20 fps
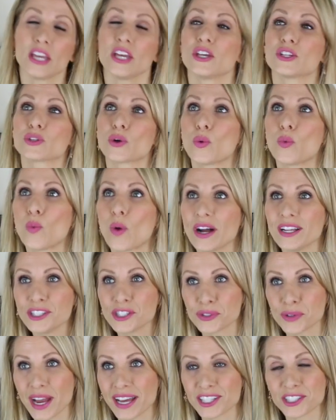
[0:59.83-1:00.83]
So one
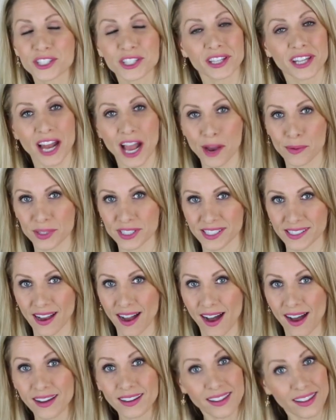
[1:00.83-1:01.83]
strategy that I was
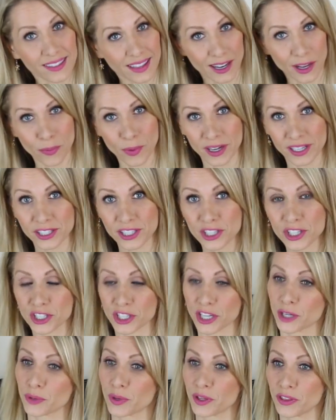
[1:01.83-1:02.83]
taught that I wanted to
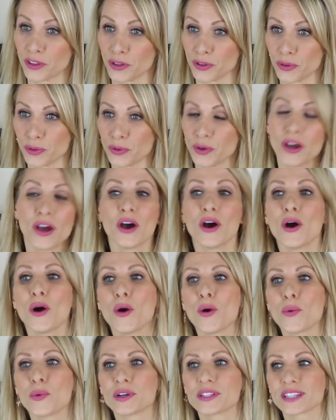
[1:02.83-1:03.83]
share with you
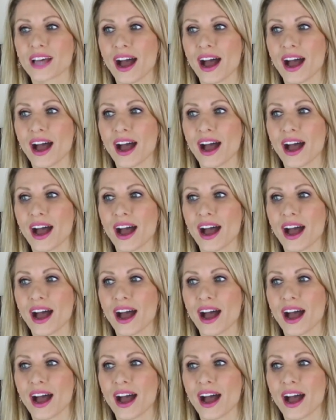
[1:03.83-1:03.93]
was